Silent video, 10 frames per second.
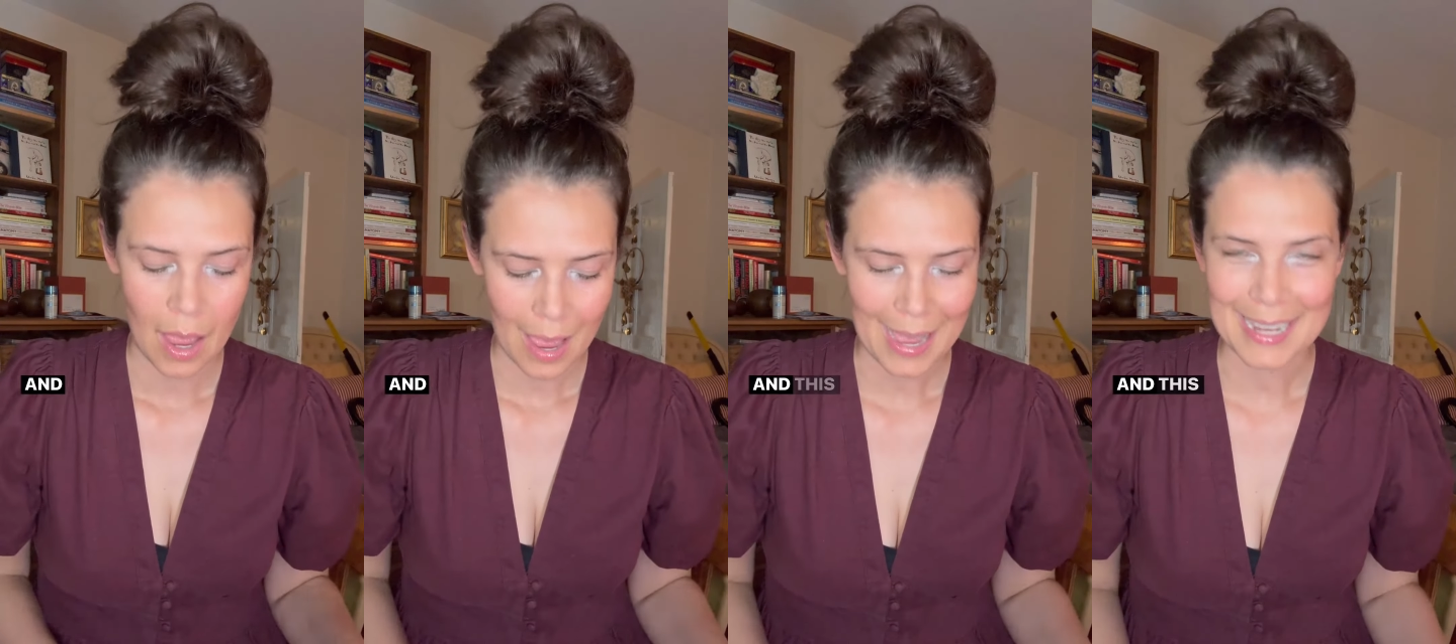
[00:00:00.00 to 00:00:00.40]

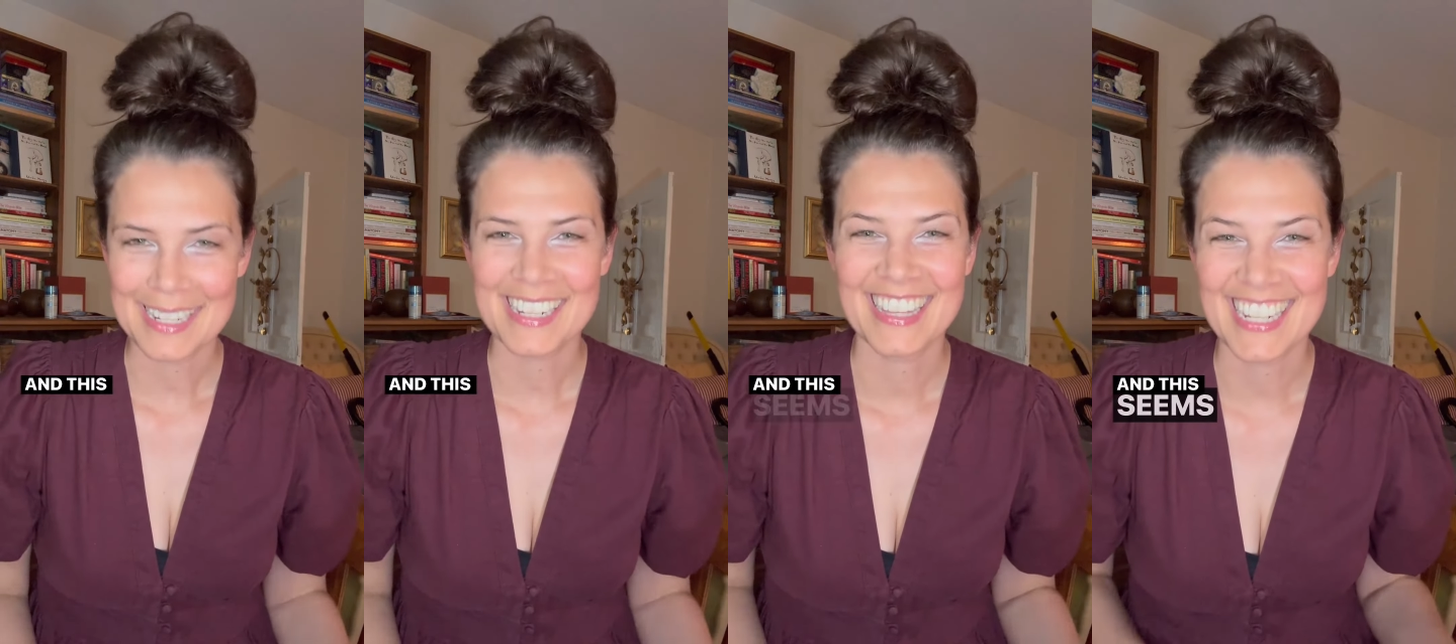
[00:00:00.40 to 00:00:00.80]

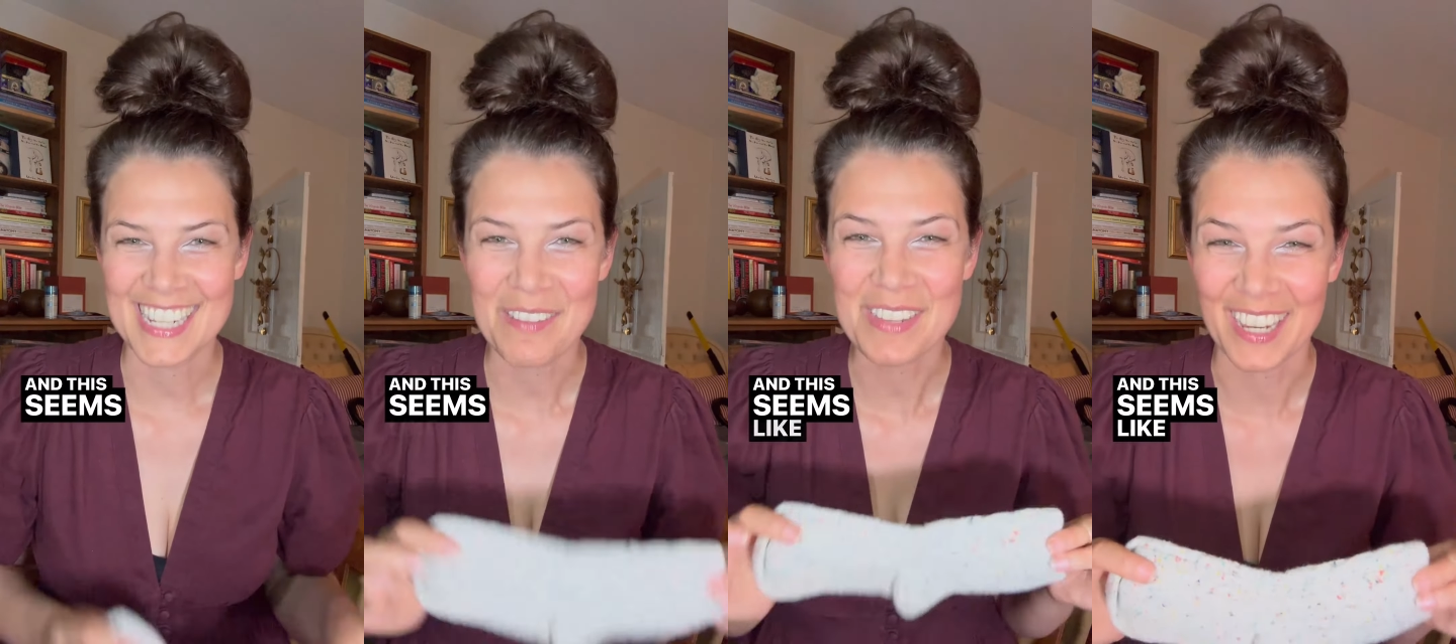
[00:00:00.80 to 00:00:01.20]
And this
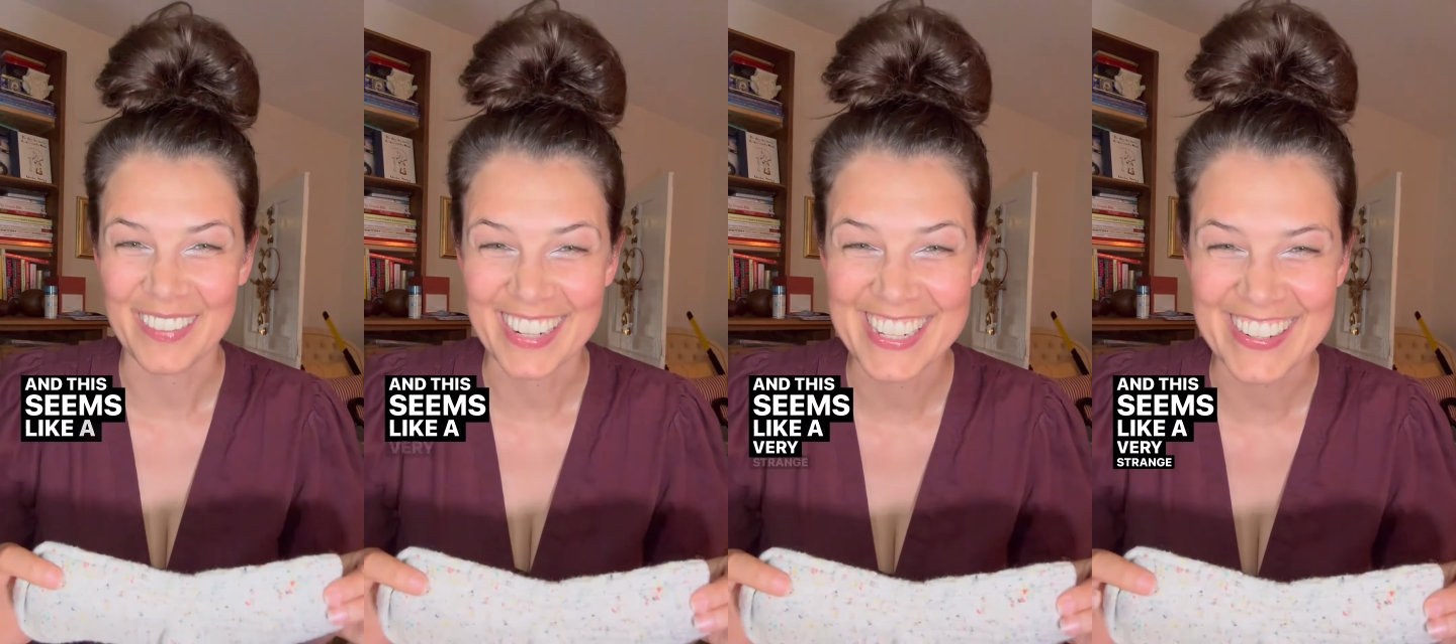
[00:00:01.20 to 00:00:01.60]
seems like a
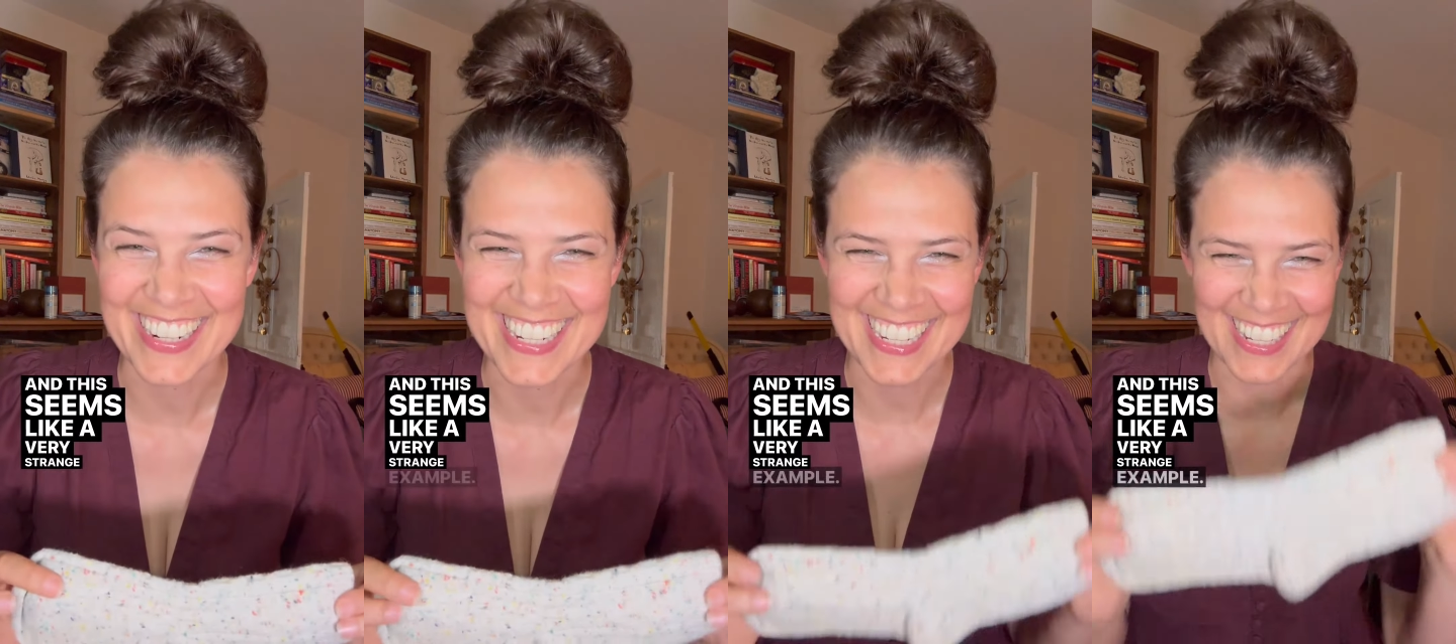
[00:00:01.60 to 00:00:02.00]
very
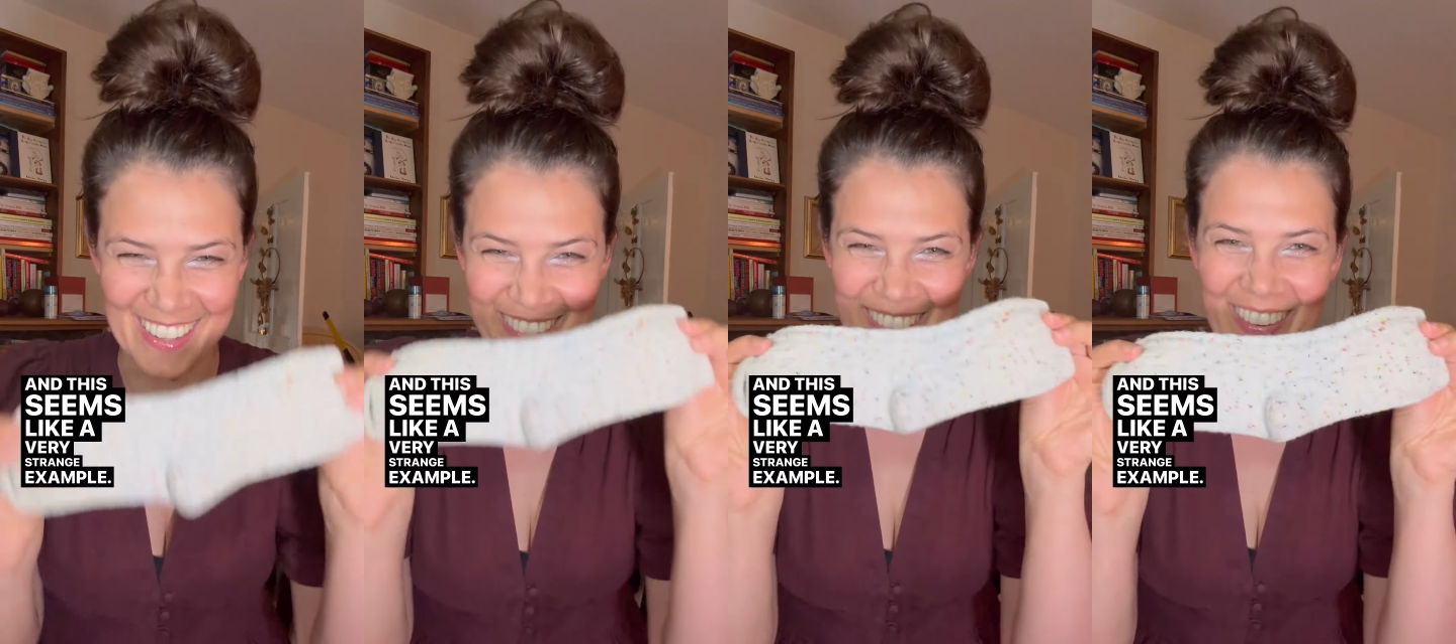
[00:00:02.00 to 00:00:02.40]
strange
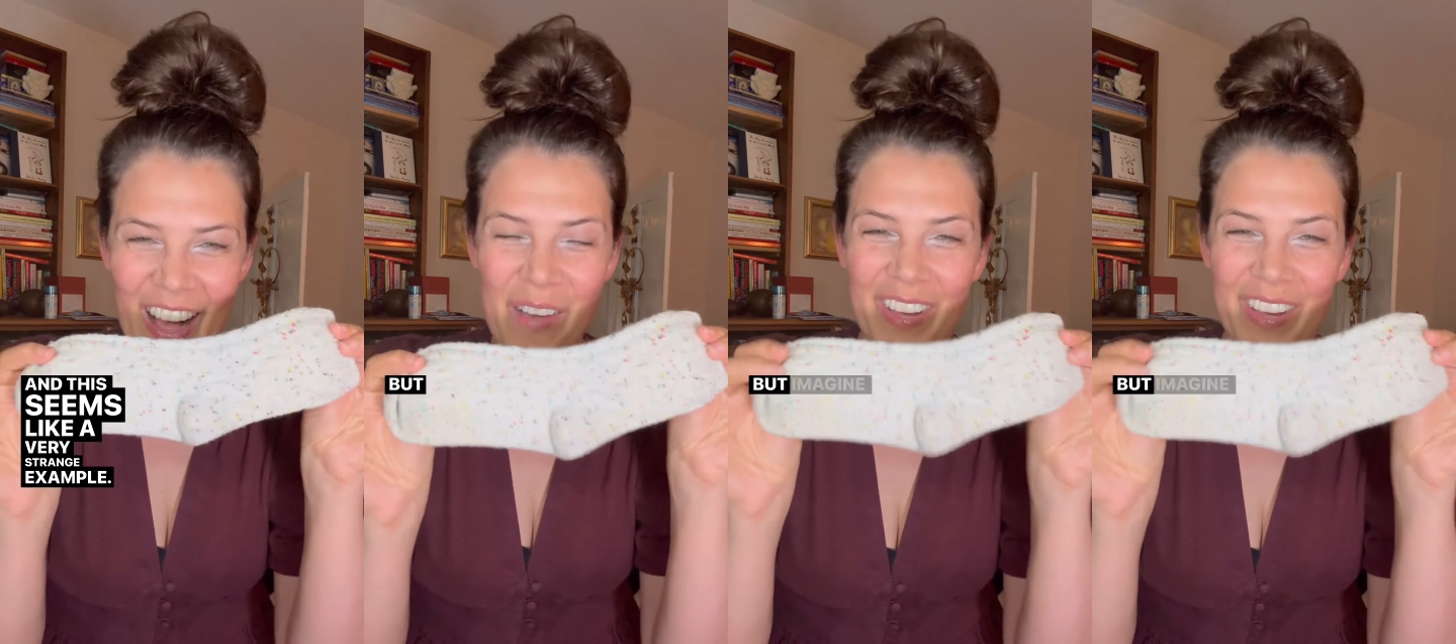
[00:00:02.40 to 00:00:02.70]
example,